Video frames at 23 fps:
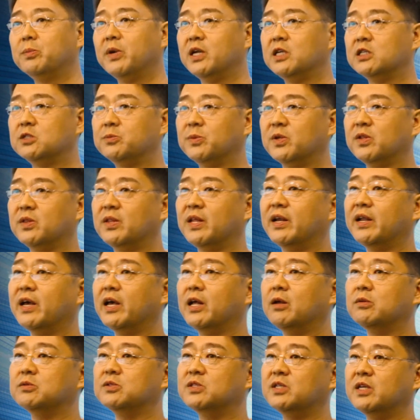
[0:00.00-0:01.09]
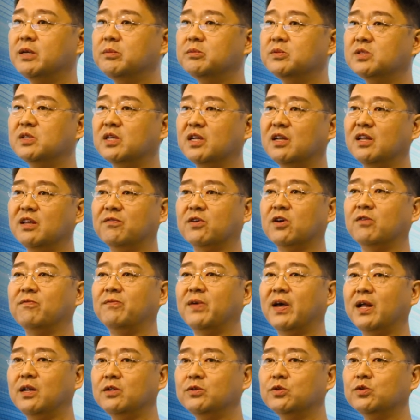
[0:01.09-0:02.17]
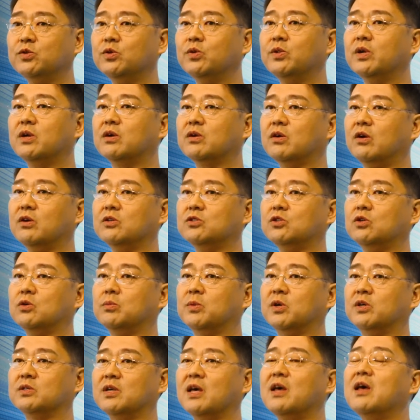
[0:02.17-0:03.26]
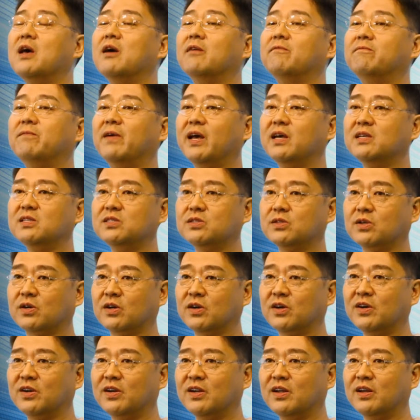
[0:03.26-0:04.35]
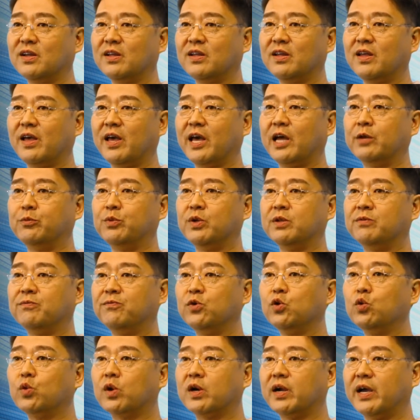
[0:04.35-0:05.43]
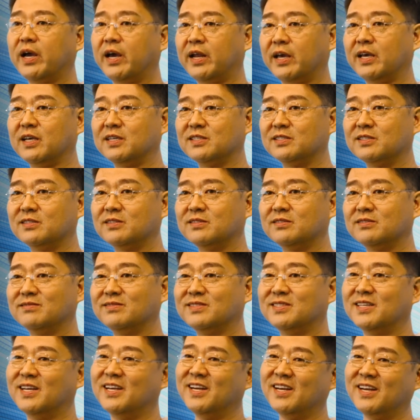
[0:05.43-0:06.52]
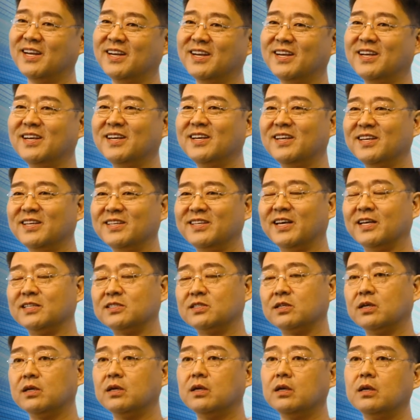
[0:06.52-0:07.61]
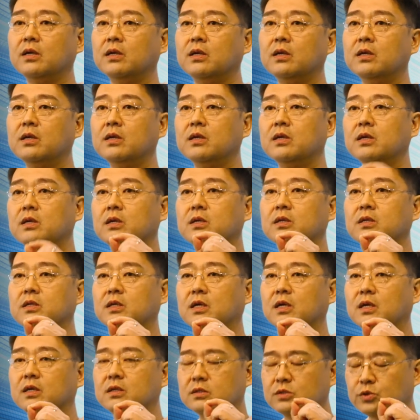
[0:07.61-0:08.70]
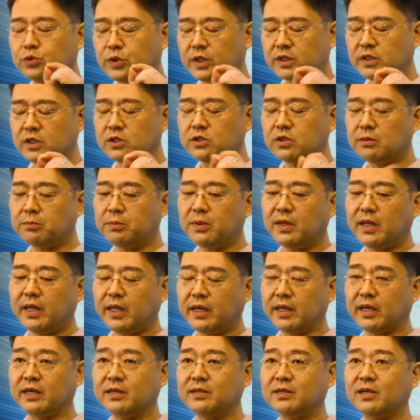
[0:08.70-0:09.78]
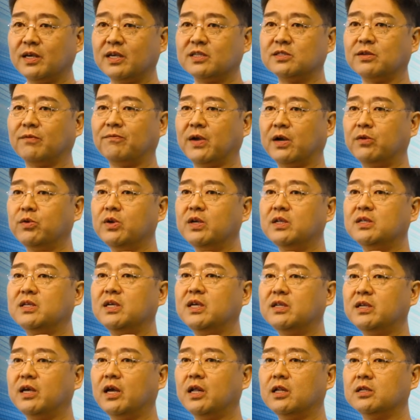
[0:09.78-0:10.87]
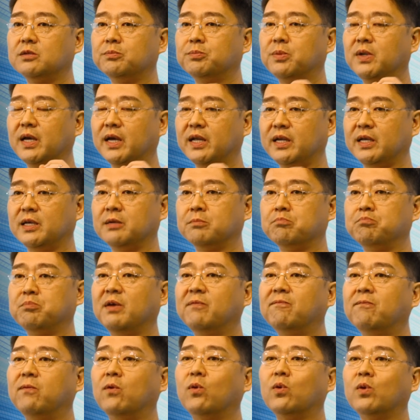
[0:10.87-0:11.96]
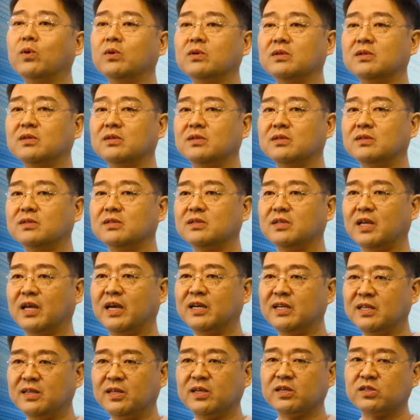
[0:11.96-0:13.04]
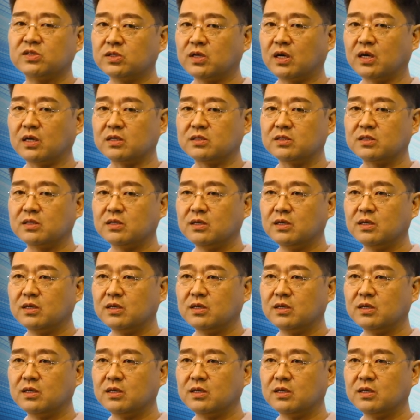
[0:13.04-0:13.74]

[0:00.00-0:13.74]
management that helps teams deliver value to their customers faster and with fewer headaches. Yes. Traditional planning is a very detailed planning before anything starts.